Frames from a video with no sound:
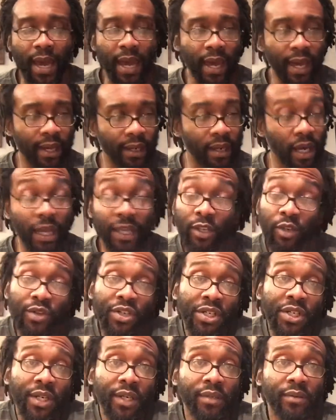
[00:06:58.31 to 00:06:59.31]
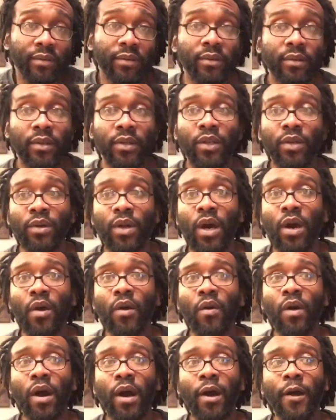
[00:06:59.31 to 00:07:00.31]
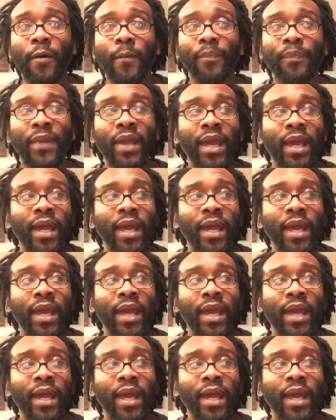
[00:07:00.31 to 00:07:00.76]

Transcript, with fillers: And, and you shouldn't, you know, um,